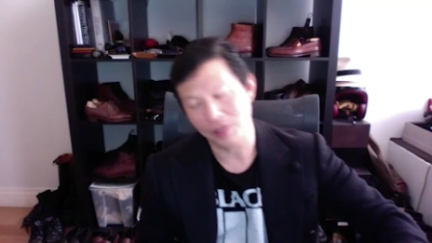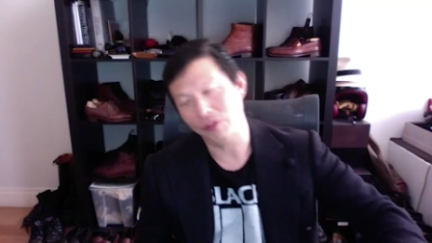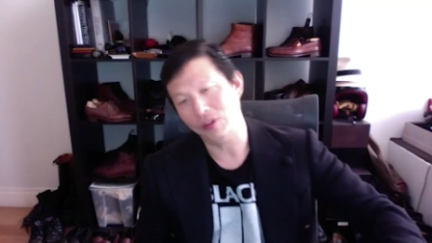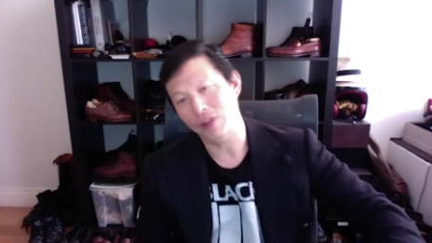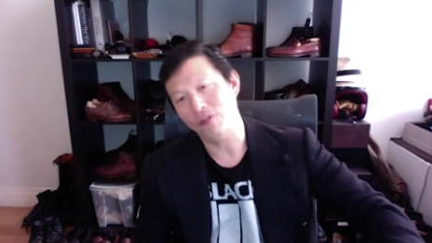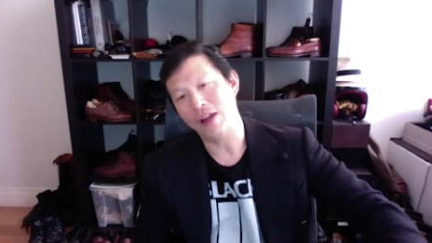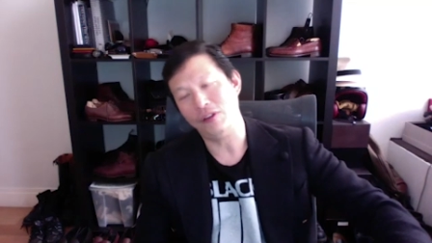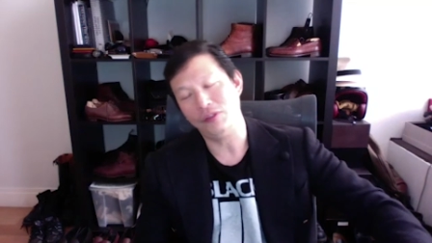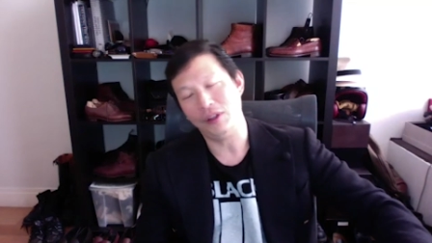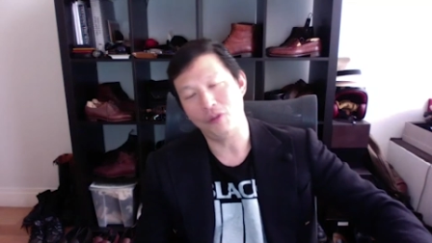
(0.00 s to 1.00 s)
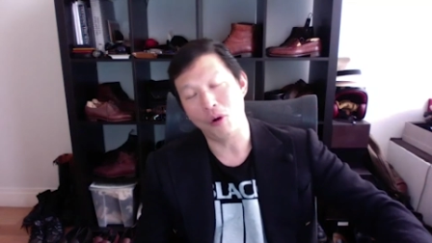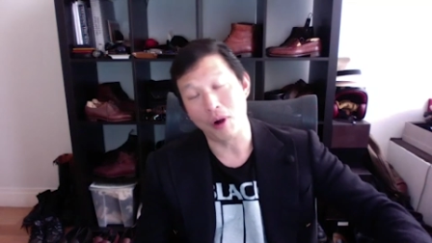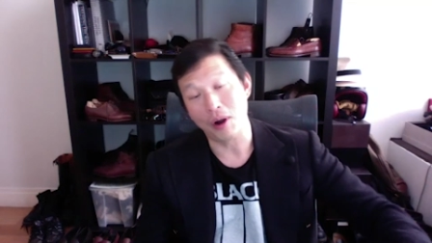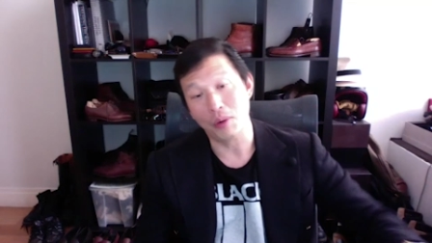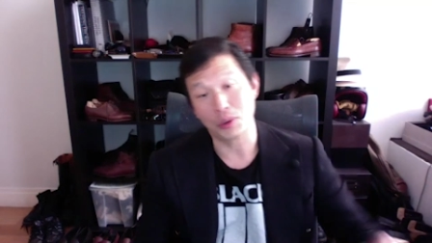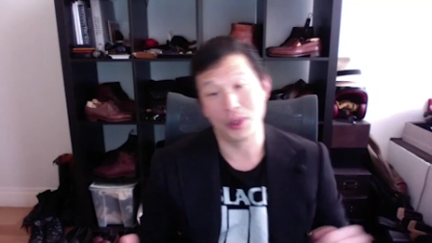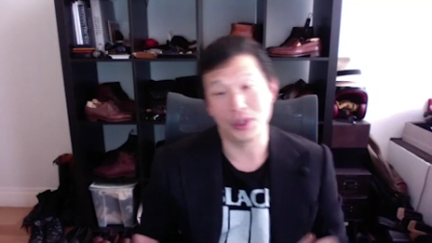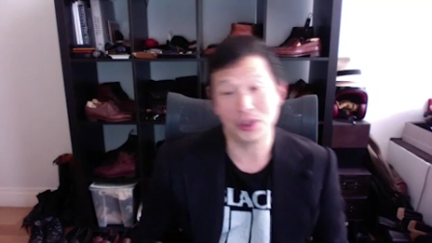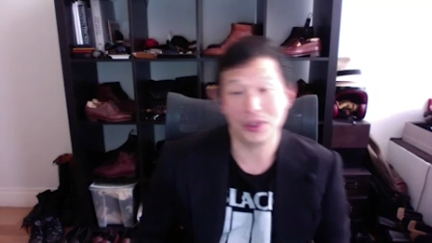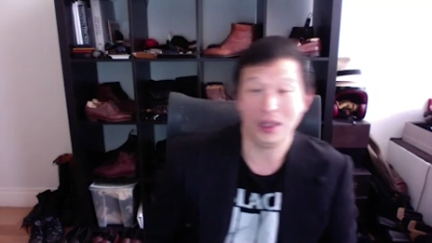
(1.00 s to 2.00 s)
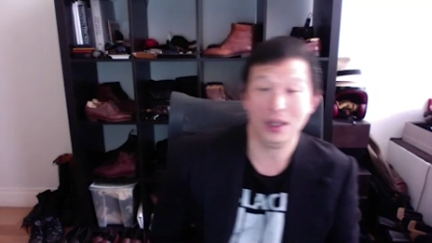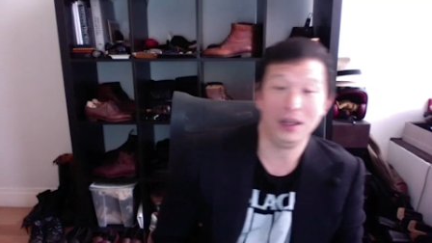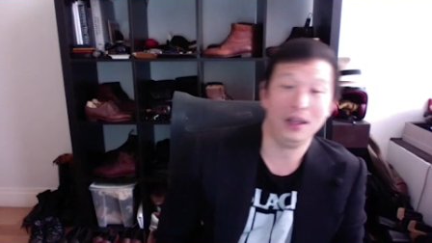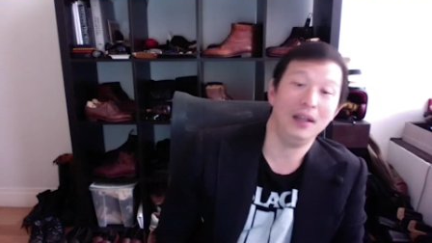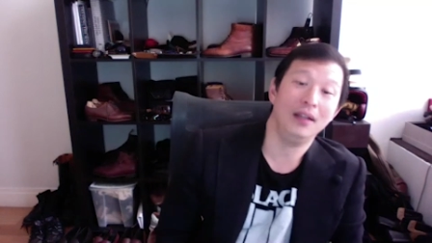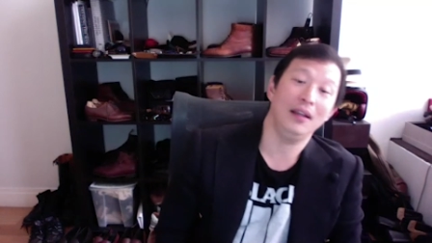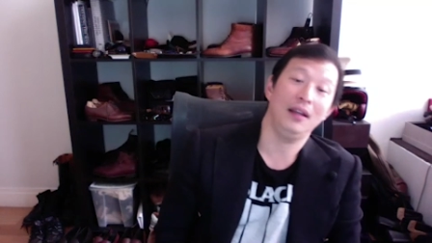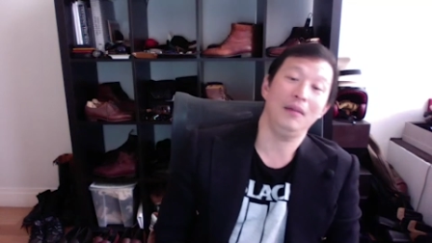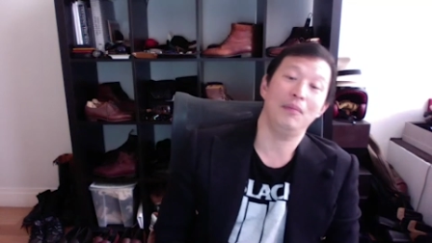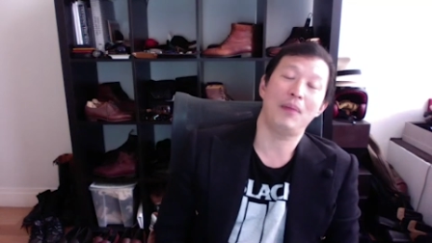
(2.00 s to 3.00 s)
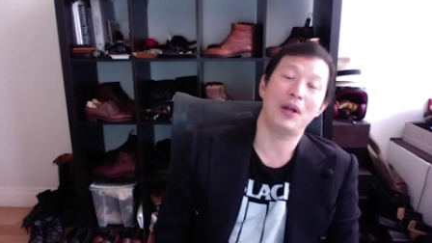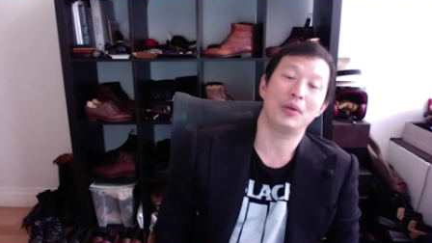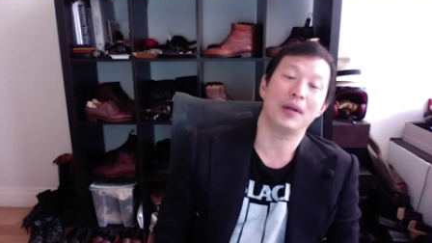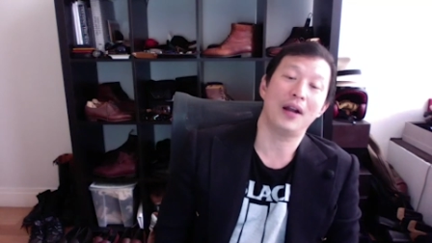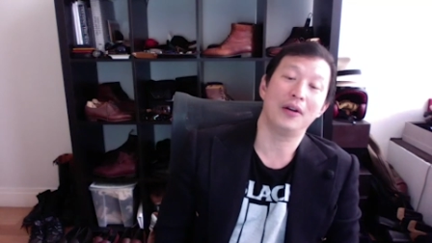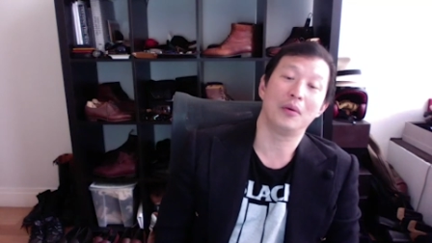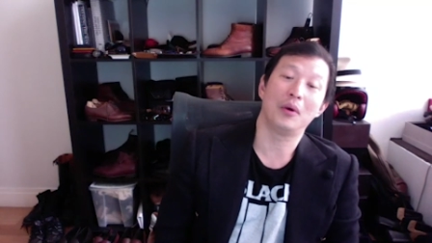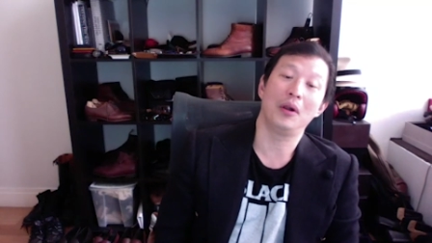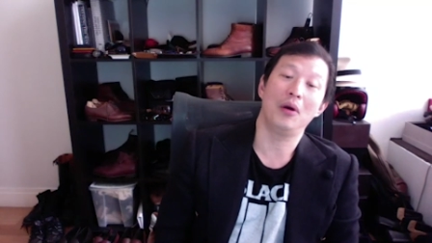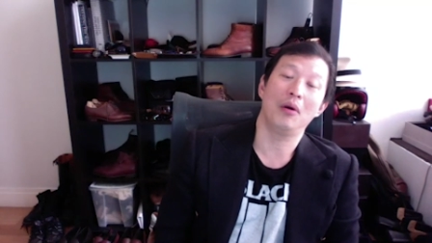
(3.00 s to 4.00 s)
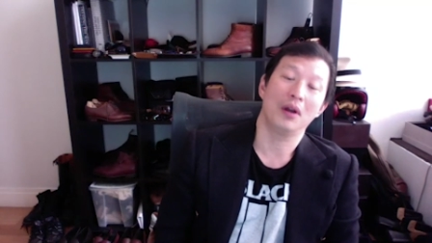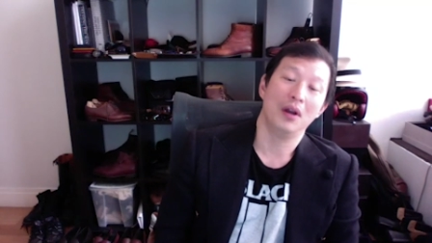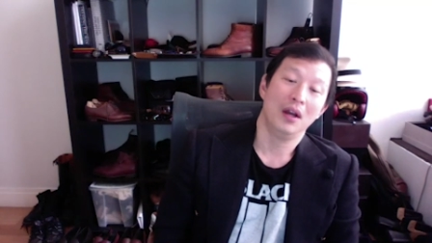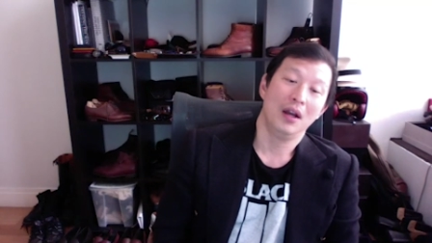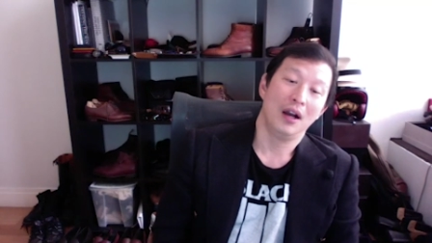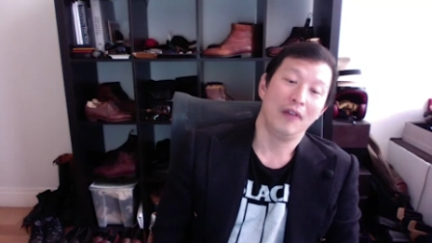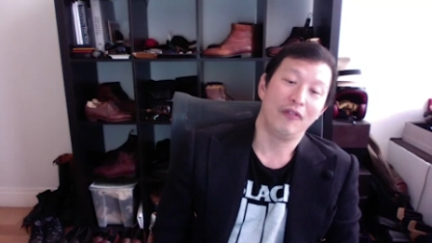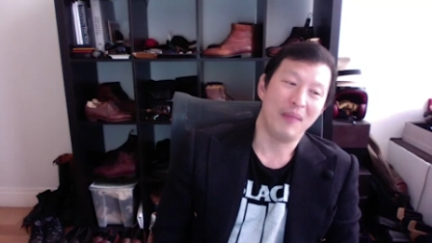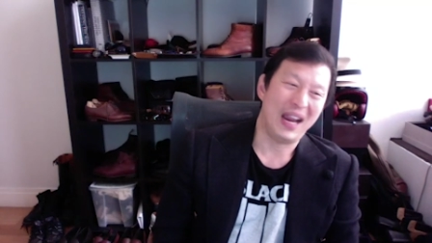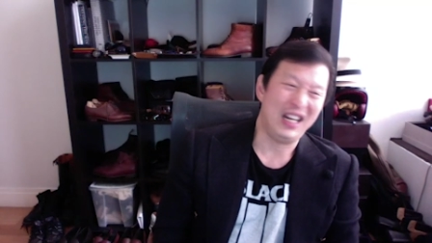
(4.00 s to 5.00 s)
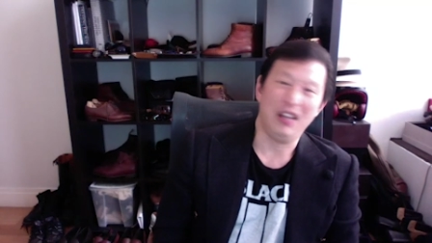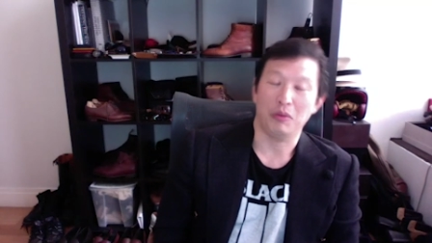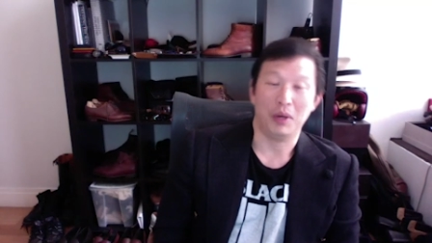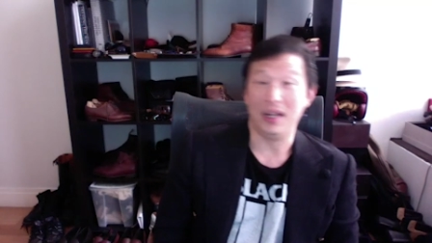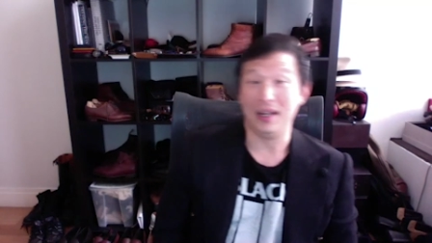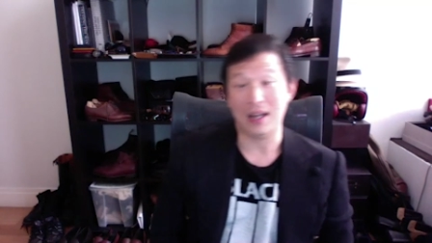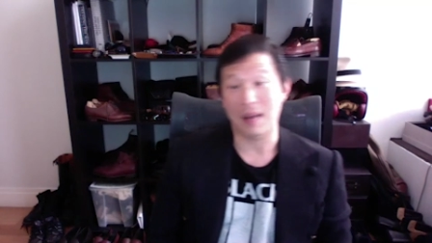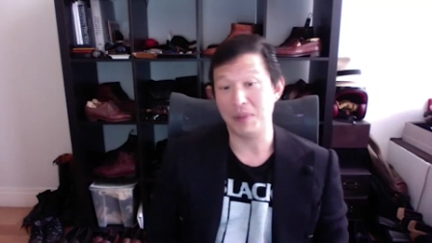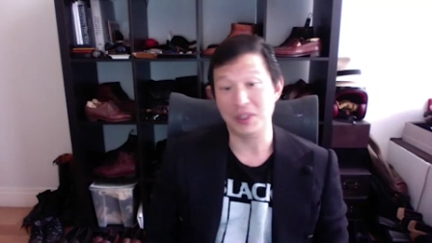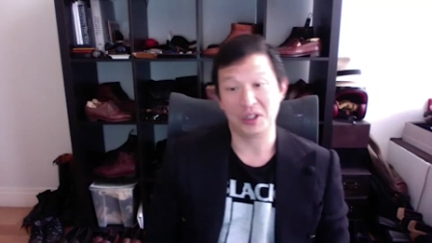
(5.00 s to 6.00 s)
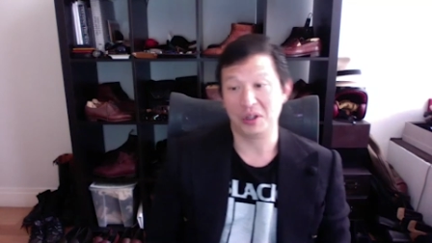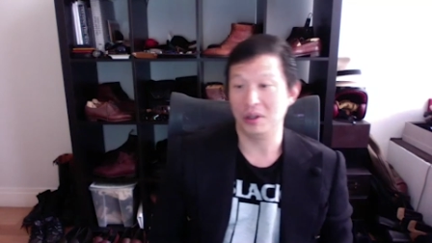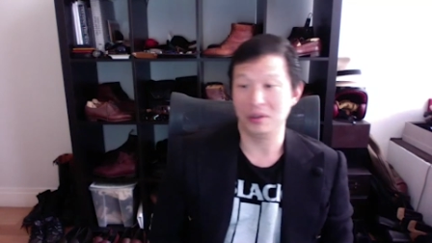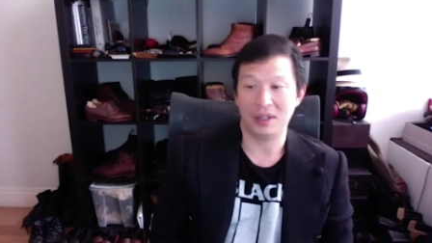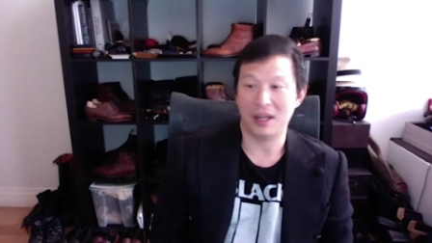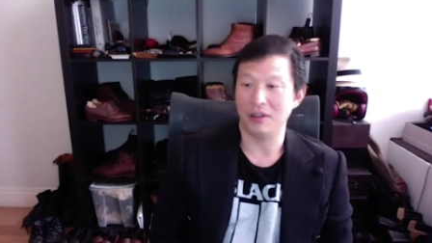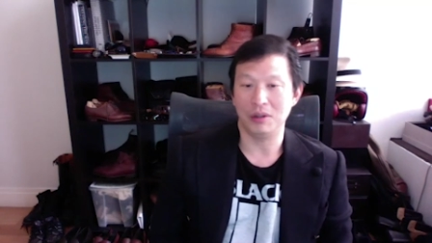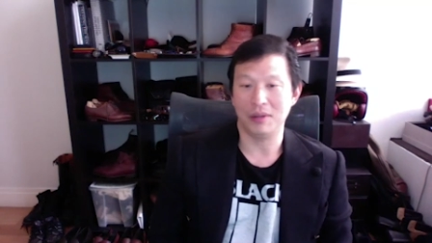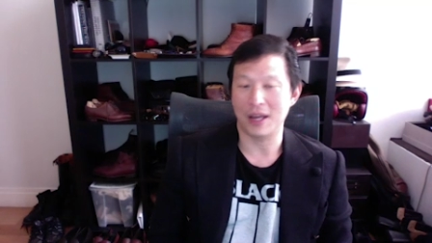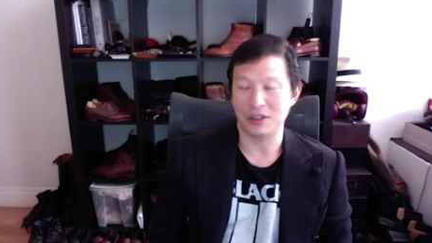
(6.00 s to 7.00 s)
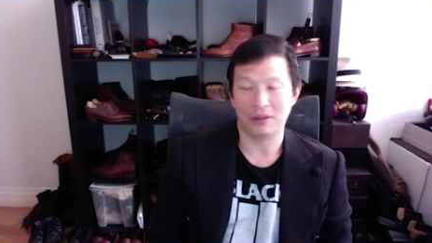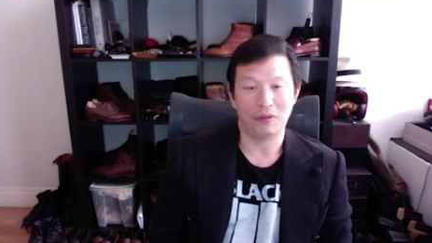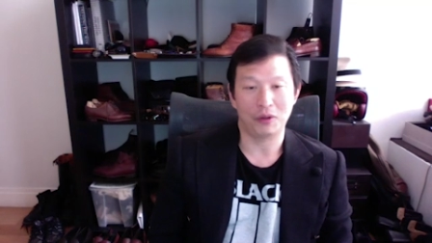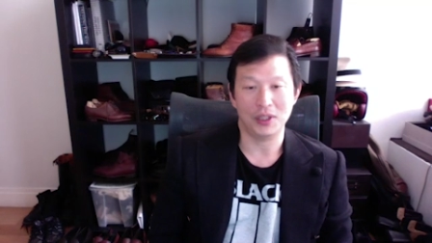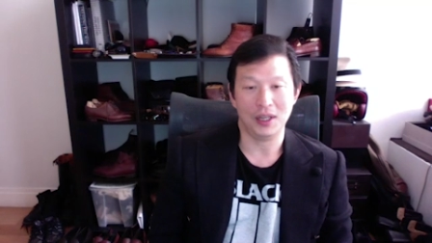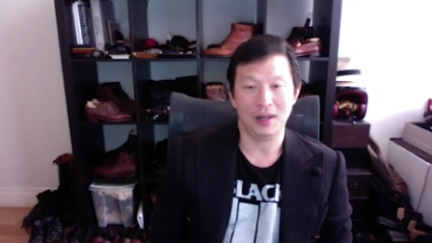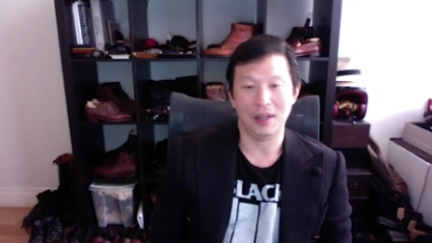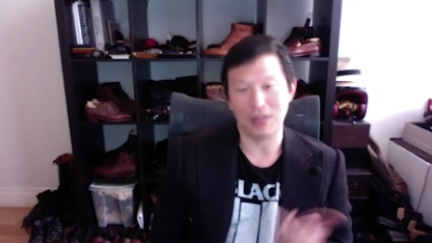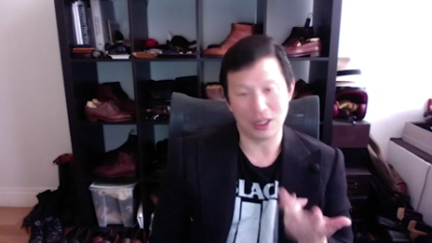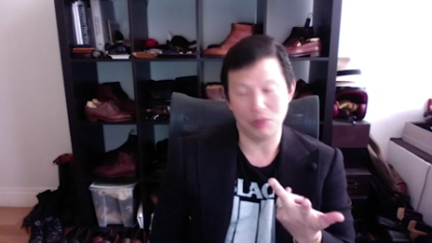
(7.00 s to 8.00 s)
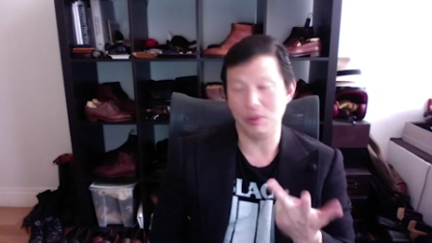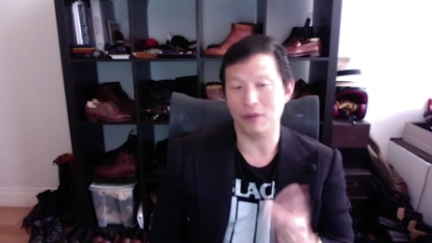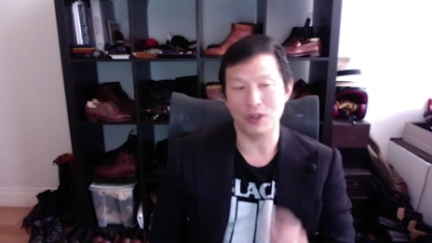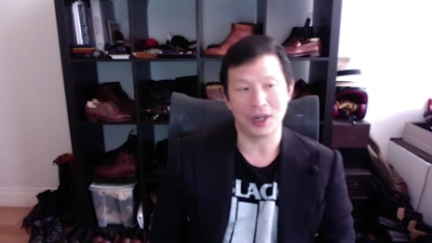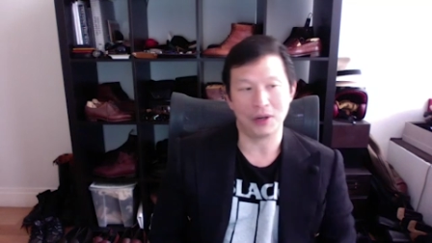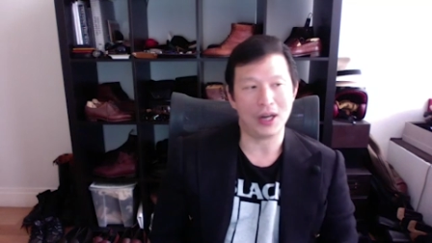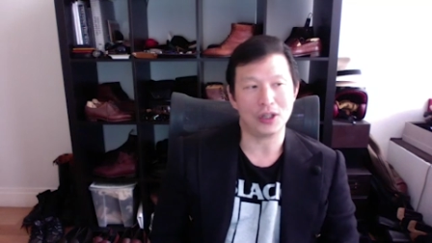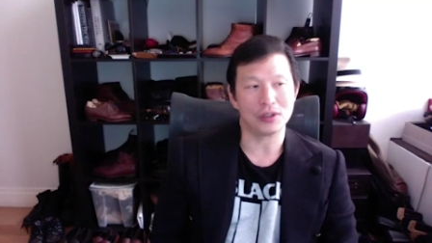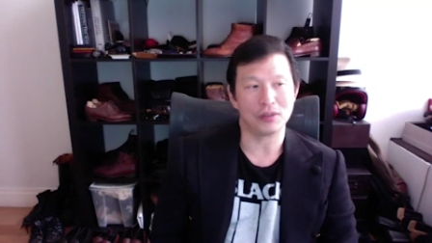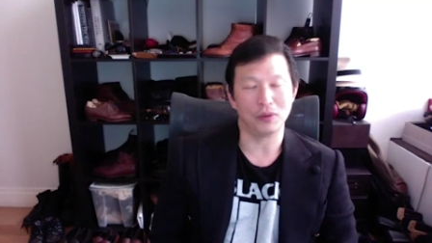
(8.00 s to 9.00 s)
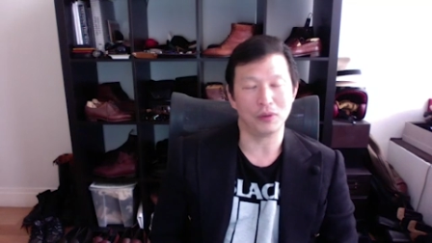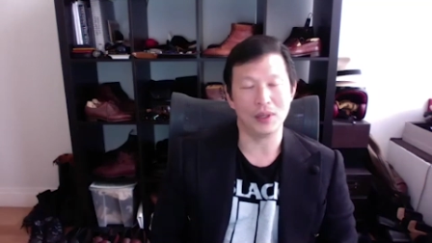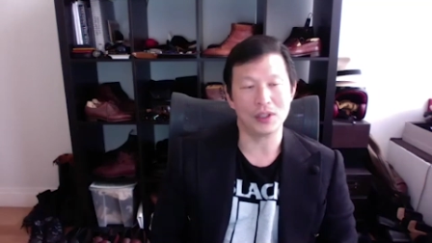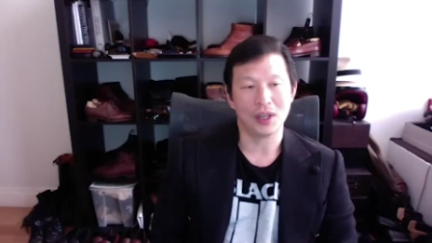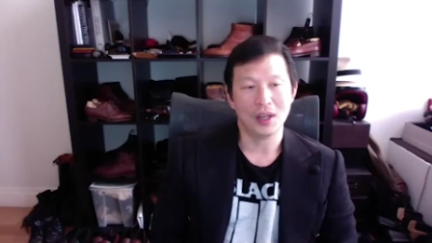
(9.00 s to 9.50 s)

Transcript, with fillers: 5554, which was the, the perpetual calendar Royal Oak uh, from 83 up until uh, 2014 in two different generations of movements.